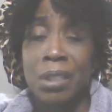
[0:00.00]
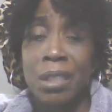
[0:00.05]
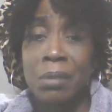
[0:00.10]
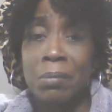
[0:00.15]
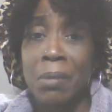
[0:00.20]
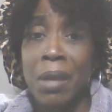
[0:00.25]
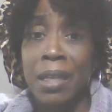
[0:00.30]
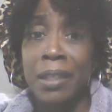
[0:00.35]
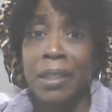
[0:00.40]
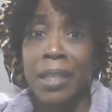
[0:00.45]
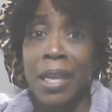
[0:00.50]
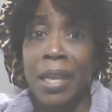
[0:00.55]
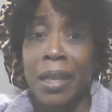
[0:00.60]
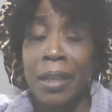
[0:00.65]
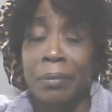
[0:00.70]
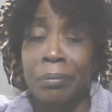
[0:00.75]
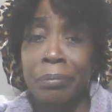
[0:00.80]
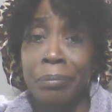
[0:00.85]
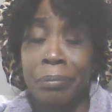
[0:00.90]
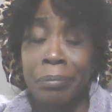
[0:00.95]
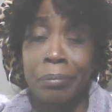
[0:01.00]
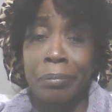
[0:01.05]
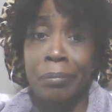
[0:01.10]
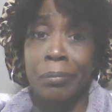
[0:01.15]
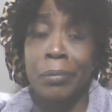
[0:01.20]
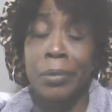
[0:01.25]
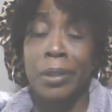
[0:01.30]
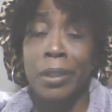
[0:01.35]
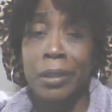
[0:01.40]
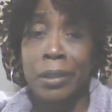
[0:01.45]
He might not
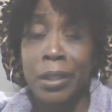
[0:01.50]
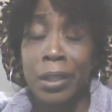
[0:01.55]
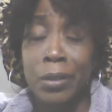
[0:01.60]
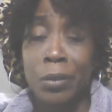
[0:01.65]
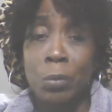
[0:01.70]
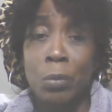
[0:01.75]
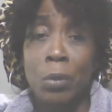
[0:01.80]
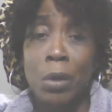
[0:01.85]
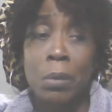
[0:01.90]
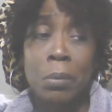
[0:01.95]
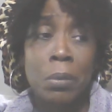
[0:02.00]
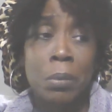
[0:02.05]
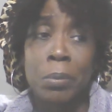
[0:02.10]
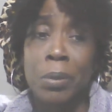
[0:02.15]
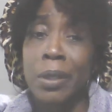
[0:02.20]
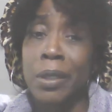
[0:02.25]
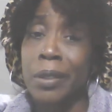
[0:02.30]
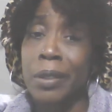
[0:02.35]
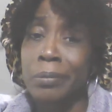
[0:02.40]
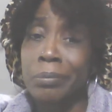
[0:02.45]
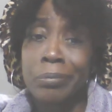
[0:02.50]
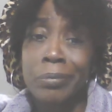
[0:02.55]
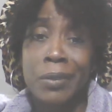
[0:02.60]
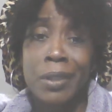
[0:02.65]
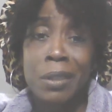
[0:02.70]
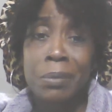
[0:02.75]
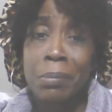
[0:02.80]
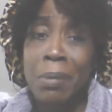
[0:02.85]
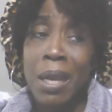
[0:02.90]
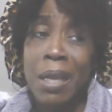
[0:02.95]
with another woman, but
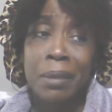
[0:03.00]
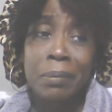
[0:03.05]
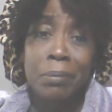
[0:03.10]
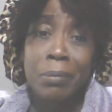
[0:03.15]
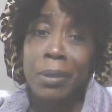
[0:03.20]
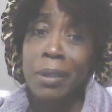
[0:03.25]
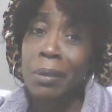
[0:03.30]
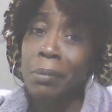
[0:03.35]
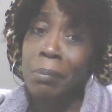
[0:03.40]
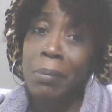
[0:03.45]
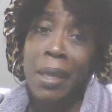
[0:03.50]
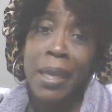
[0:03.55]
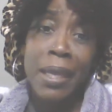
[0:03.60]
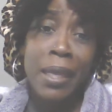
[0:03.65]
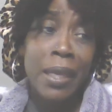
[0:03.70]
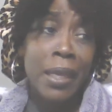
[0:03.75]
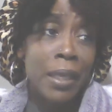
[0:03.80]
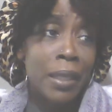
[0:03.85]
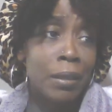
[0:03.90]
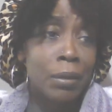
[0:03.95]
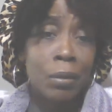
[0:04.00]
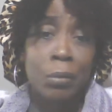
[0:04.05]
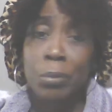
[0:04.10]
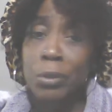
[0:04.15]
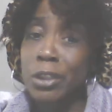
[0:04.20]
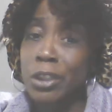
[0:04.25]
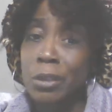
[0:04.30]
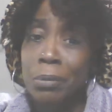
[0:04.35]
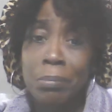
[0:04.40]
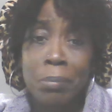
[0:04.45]
he might with a man or
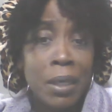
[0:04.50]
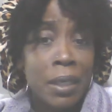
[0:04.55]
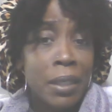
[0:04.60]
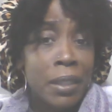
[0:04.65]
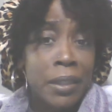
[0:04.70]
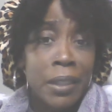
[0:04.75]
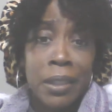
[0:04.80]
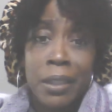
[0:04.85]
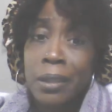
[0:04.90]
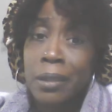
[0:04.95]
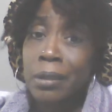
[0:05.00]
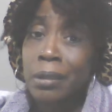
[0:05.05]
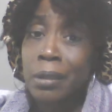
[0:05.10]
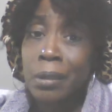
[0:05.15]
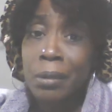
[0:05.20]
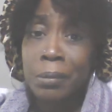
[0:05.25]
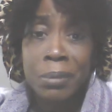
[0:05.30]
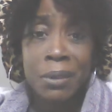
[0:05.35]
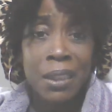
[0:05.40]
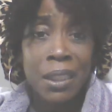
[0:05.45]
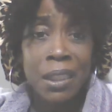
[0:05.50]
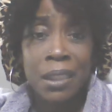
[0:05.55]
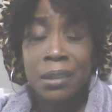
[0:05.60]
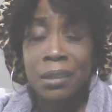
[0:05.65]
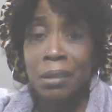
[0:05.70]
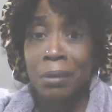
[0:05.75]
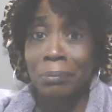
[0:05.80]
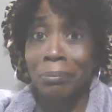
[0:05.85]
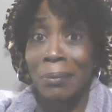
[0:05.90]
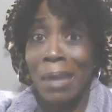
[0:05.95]
with your money, you know what I'm saying?
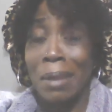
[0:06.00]
So